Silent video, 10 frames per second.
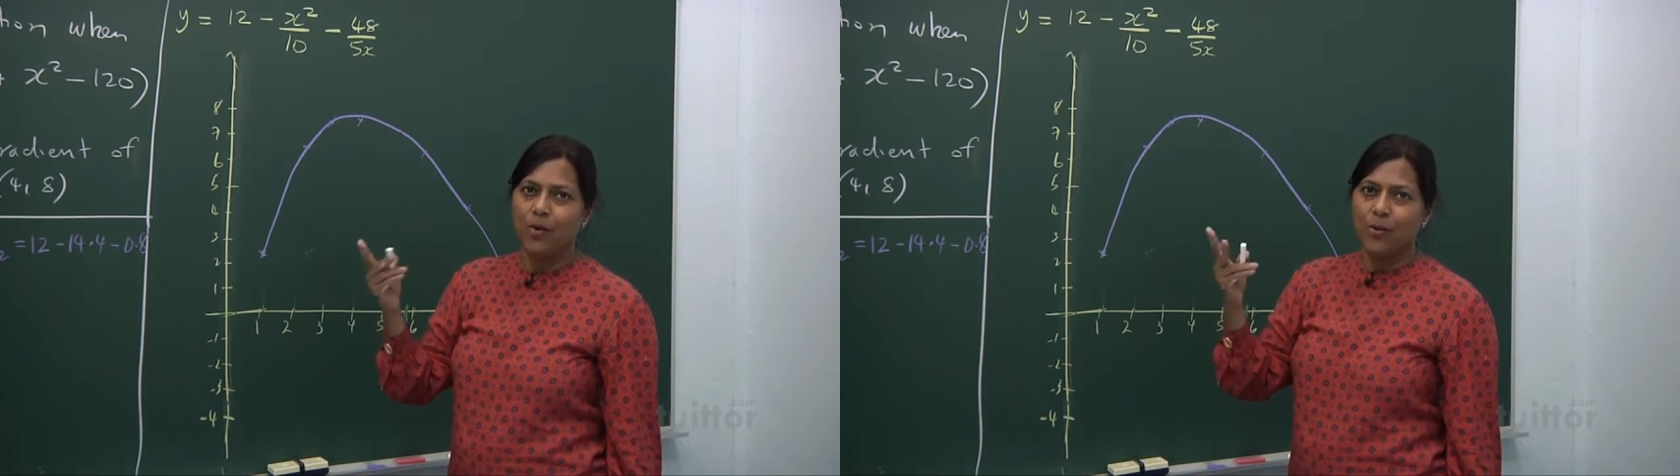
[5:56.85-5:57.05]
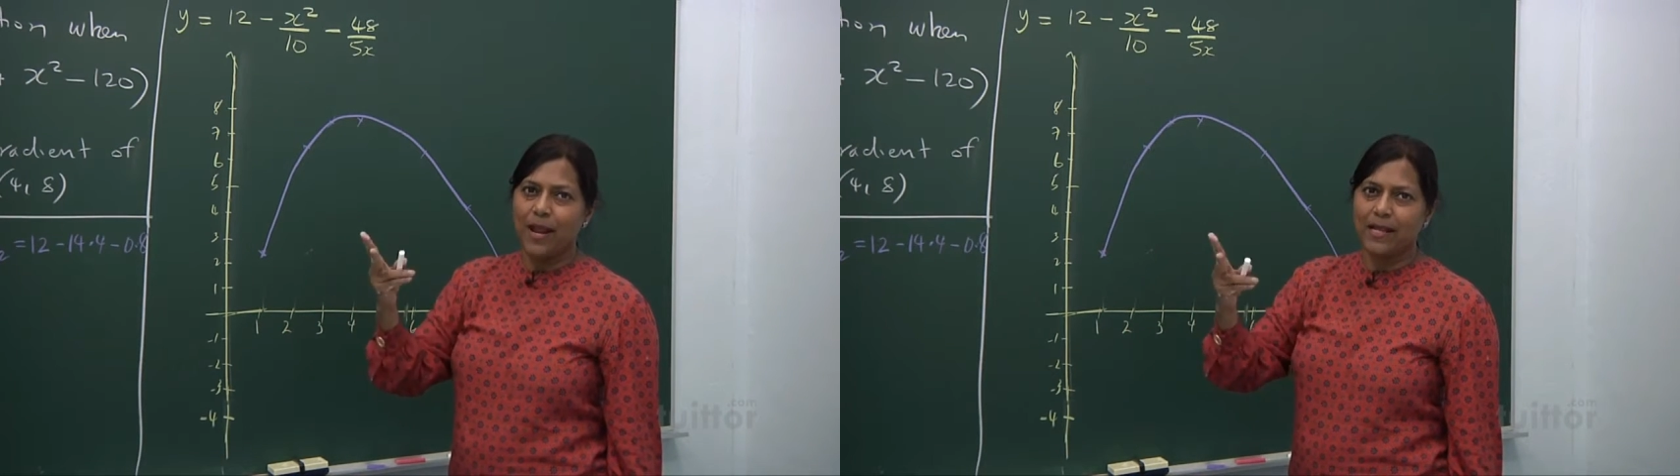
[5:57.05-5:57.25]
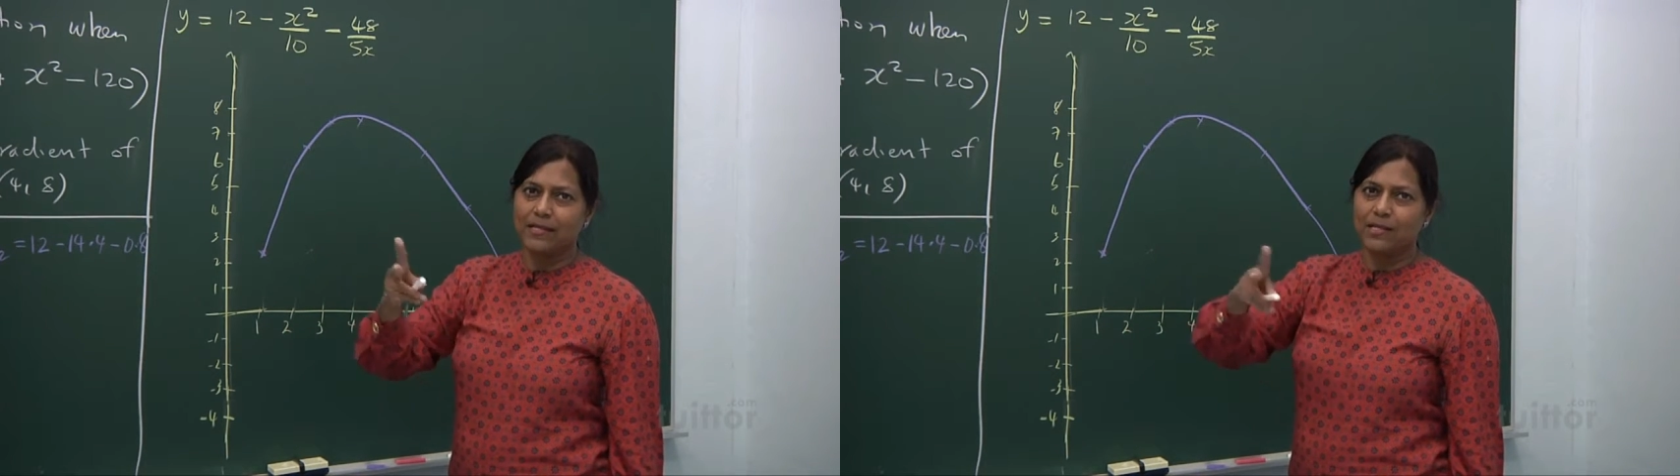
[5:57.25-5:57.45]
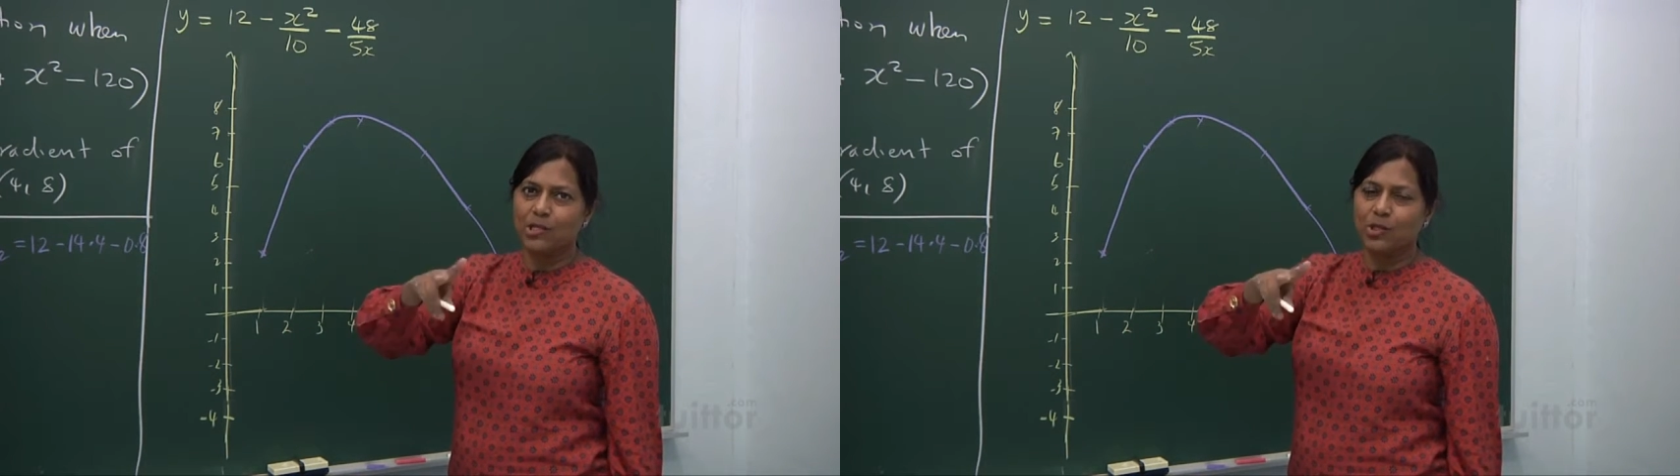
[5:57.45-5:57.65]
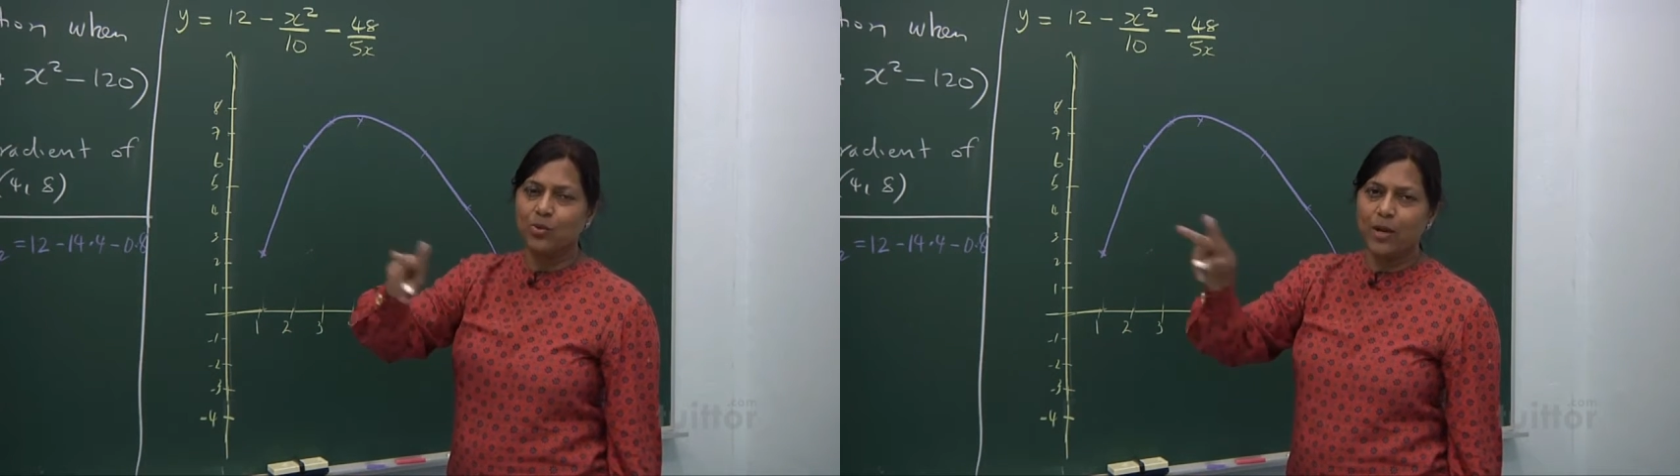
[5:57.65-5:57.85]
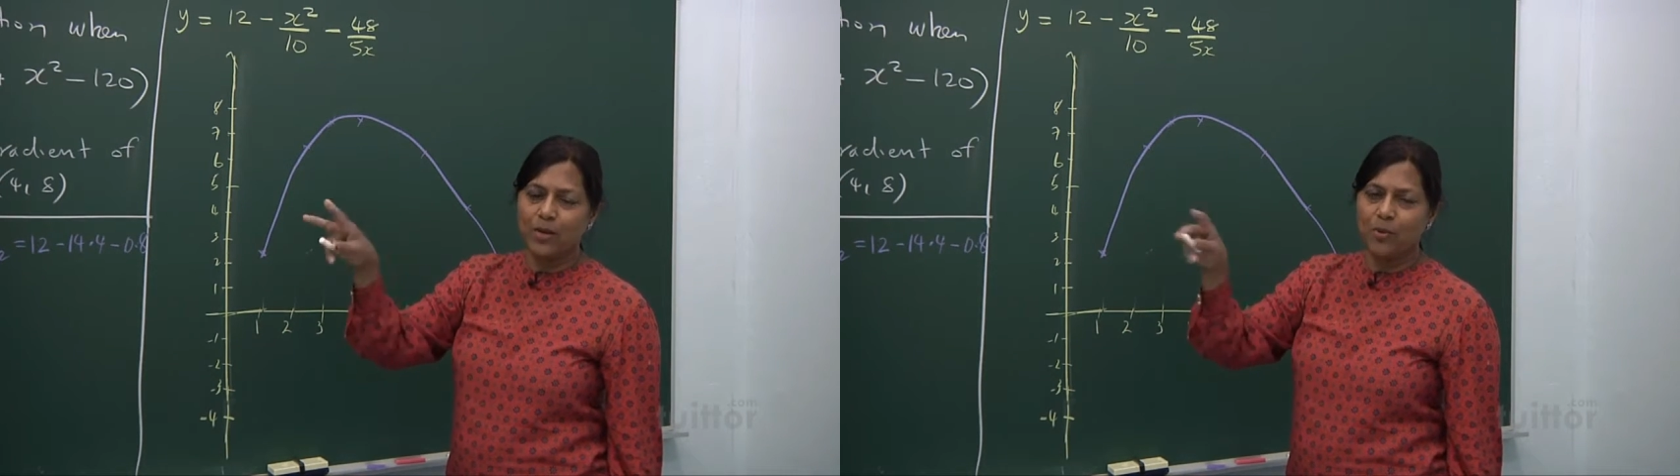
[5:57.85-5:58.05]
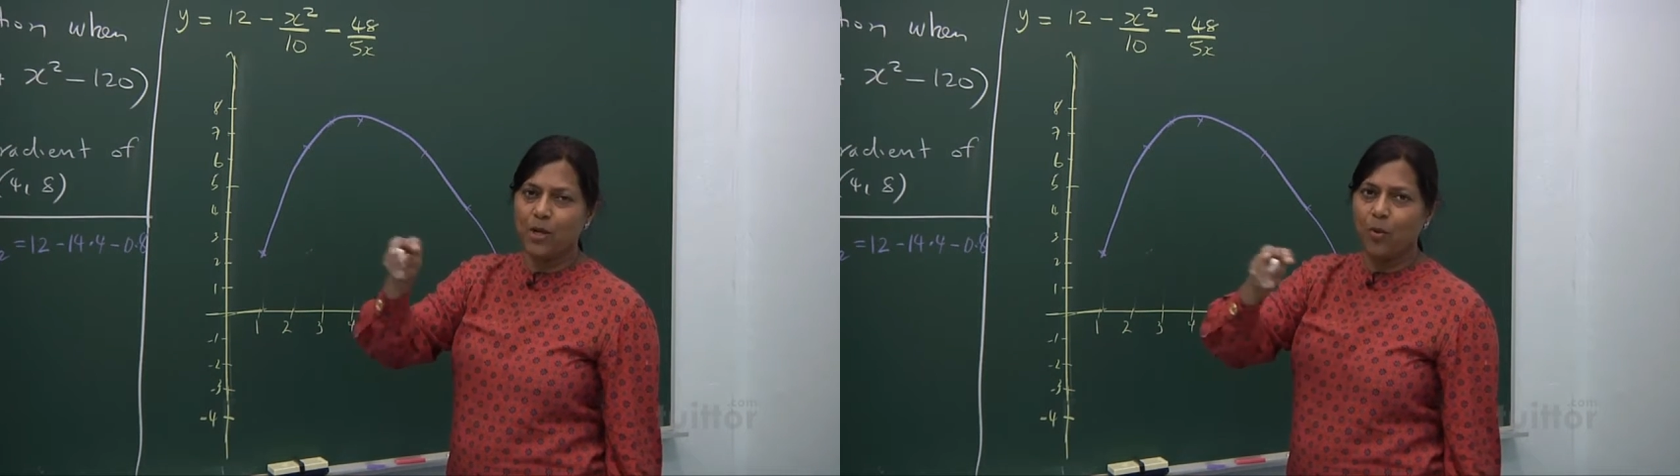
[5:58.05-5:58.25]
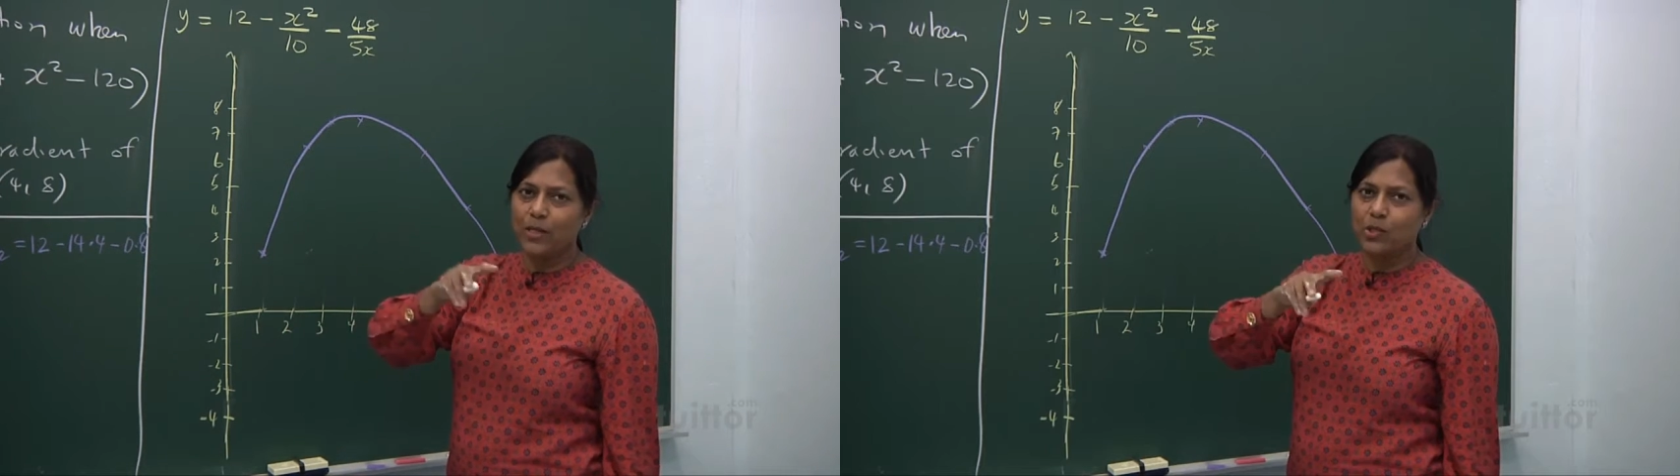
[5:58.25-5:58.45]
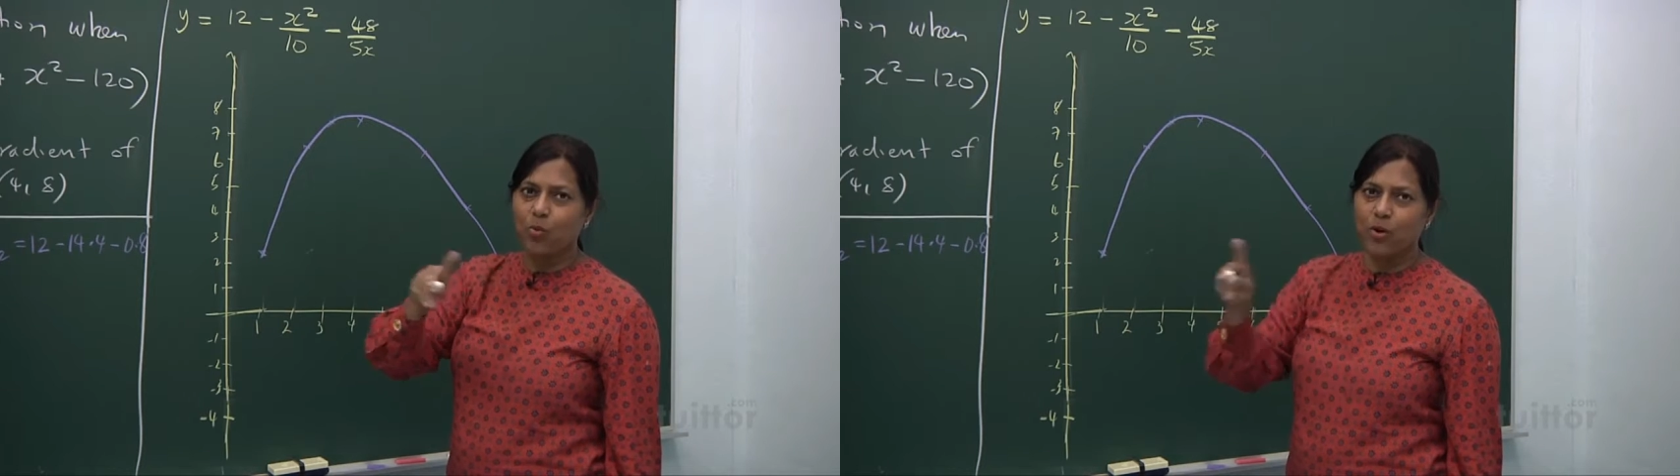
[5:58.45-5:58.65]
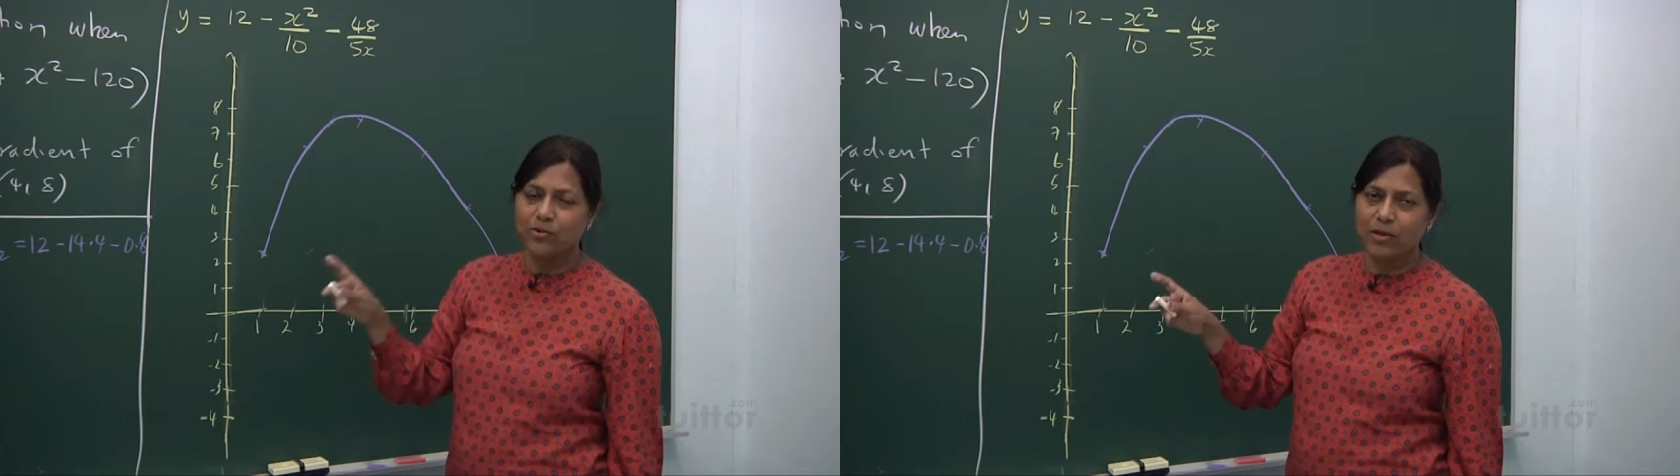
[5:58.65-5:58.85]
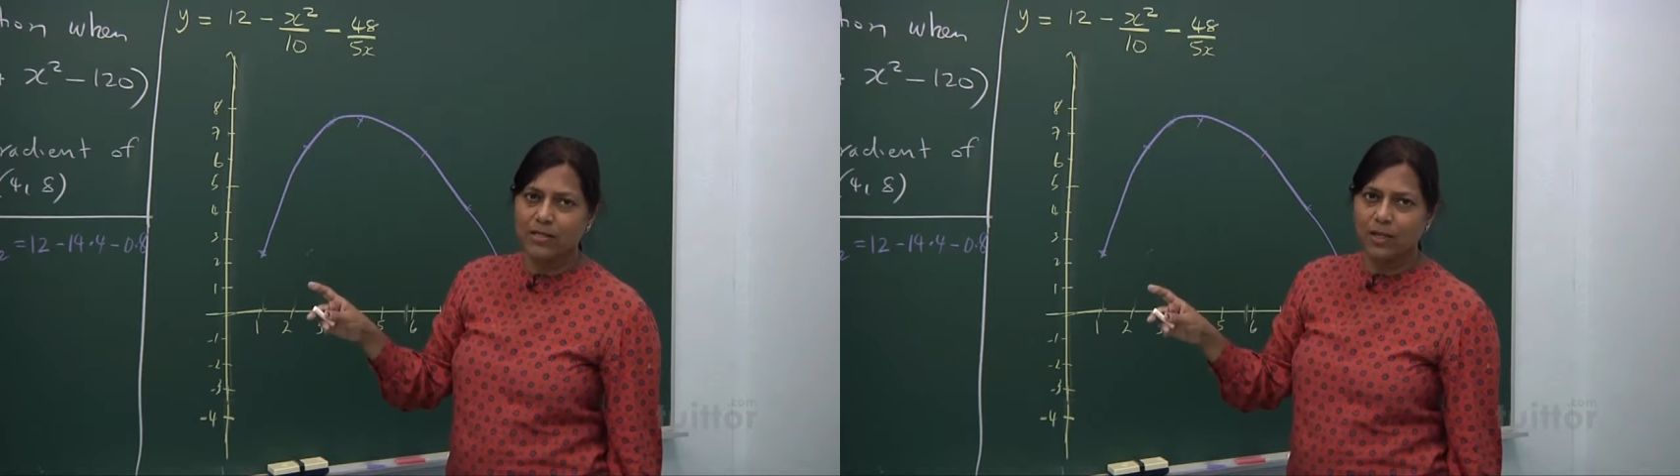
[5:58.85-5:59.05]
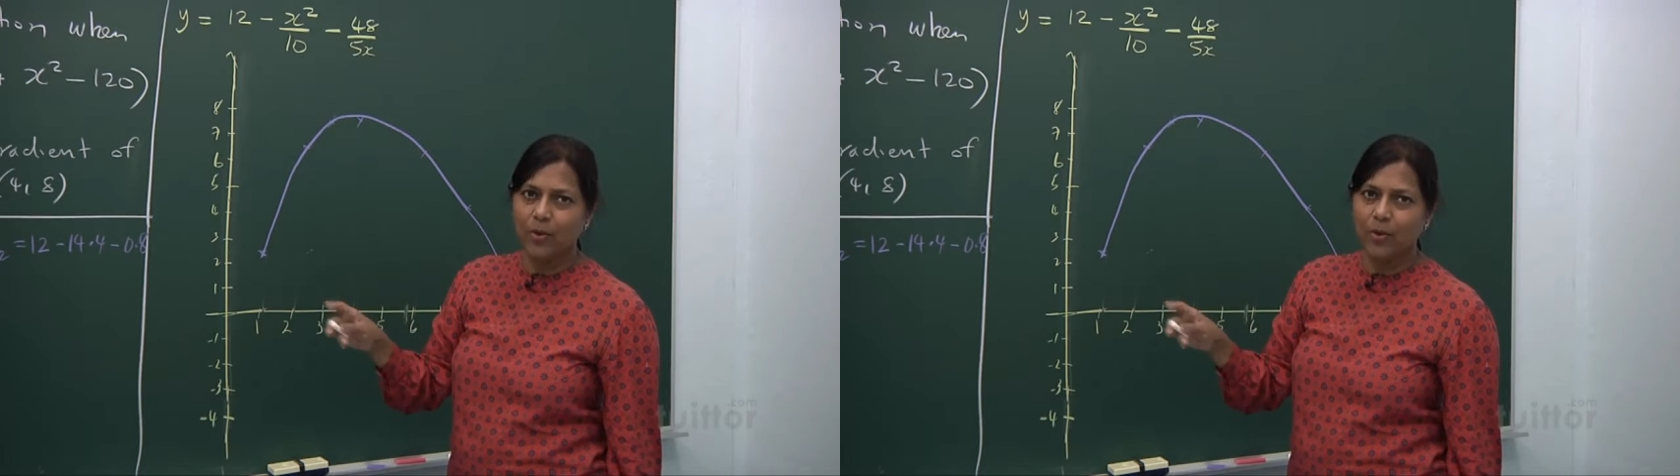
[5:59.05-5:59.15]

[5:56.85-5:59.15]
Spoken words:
When x is 2, and we know what's quadratic.